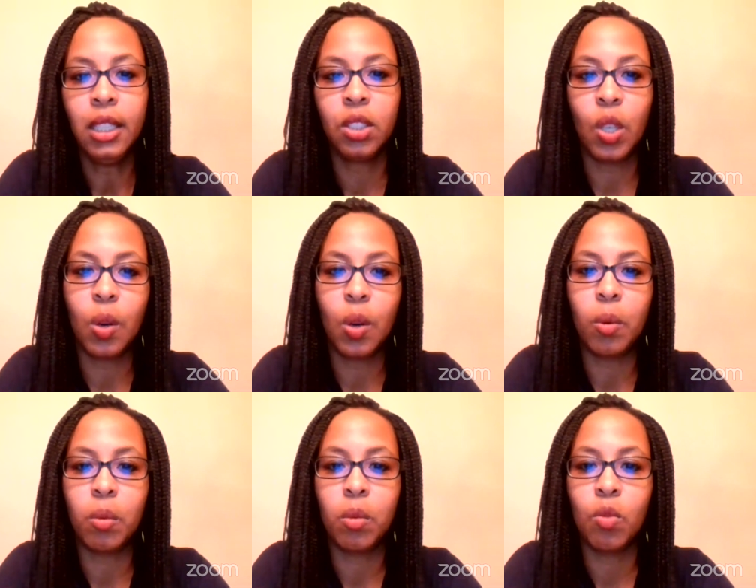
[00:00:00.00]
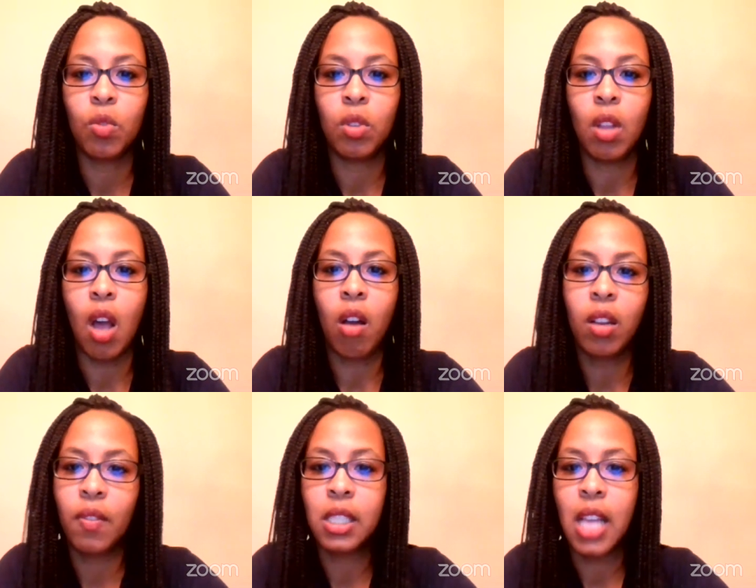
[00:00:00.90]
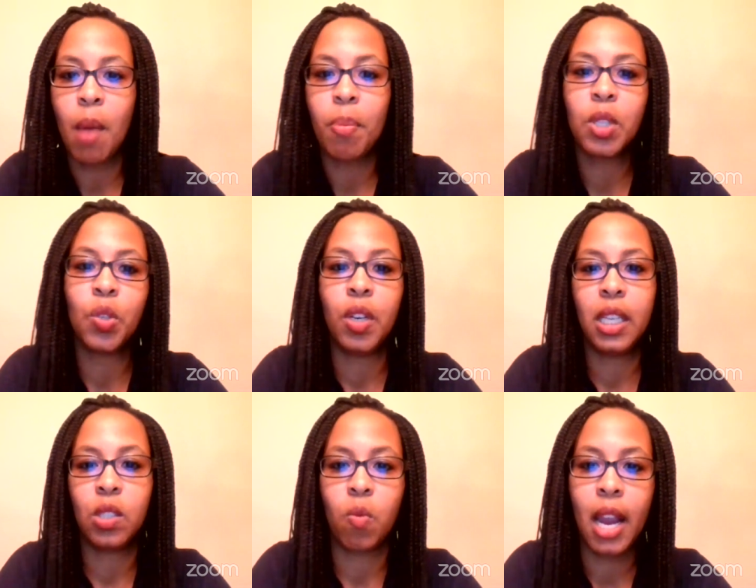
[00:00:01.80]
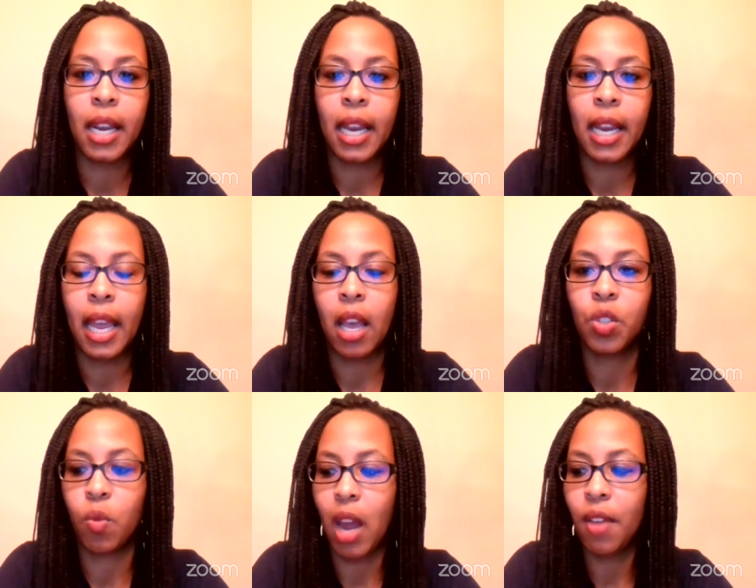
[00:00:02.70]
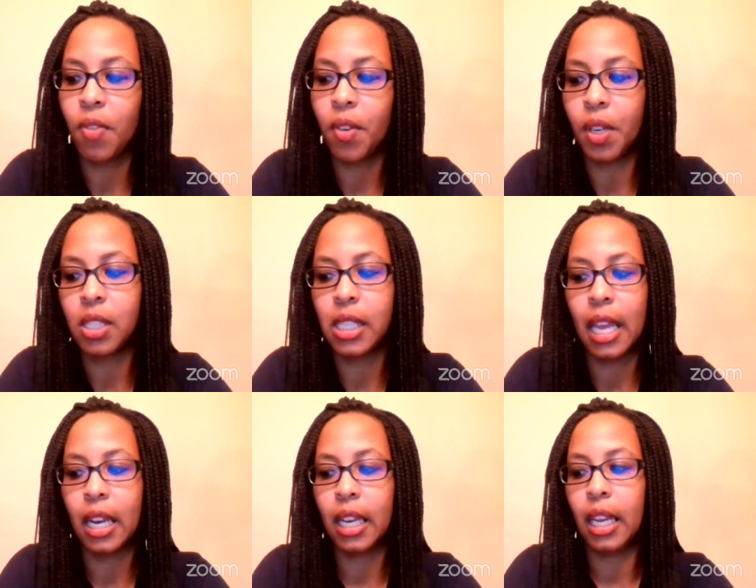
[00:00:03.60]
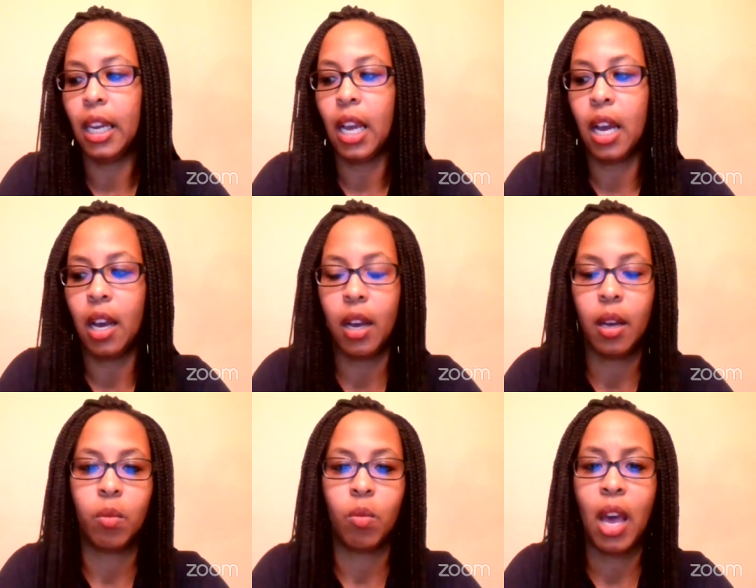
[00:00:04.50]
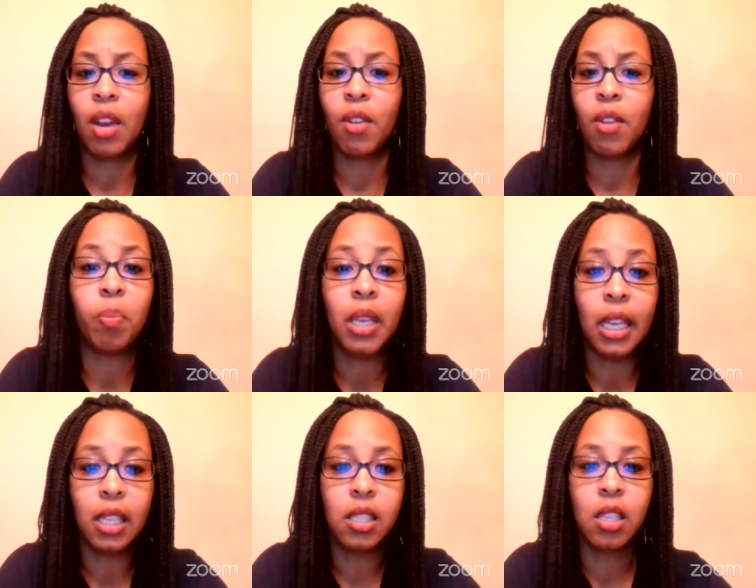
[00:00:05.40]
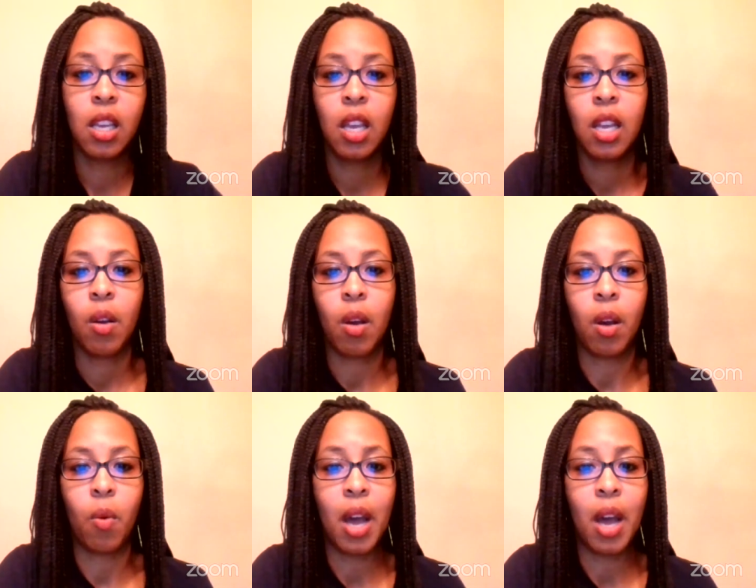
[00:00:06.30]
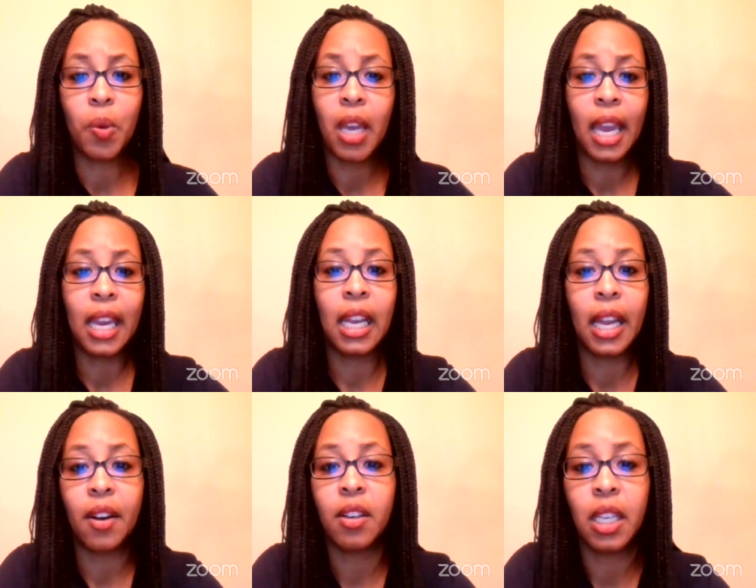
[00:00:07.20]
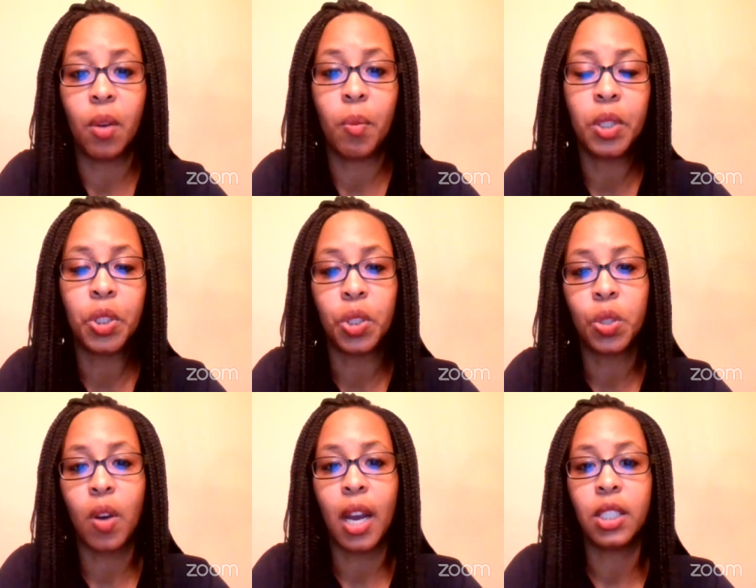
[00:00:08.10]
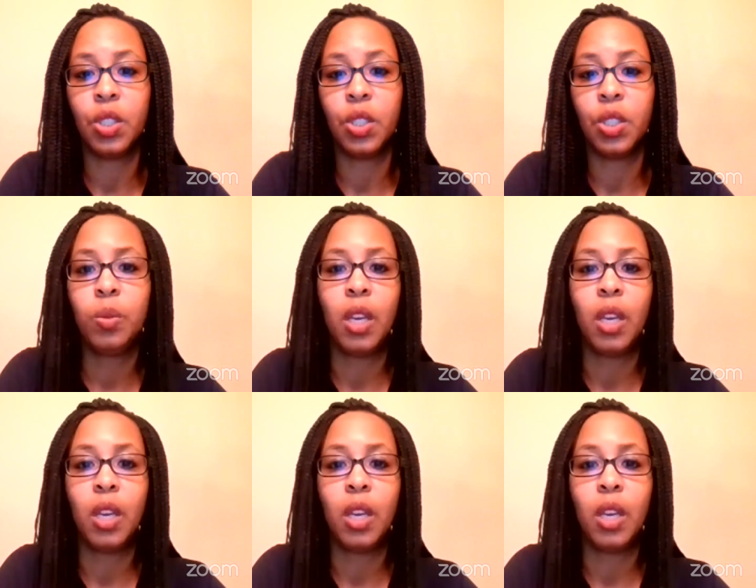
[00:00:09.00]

So all of these opportunities right now to write for your sanity, writing for peace, while you gain clarity in what you're trying to do.